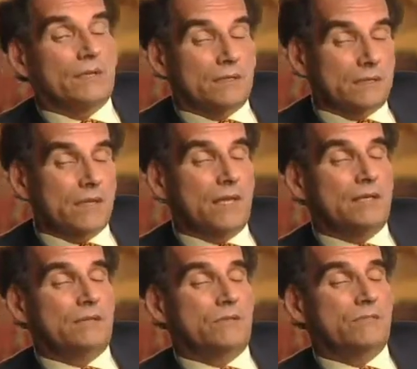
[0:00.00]
This again
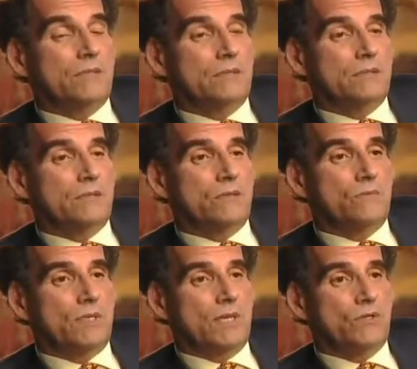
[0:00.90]
is human
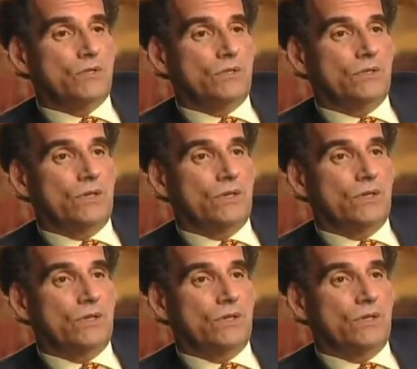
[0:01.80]
nature.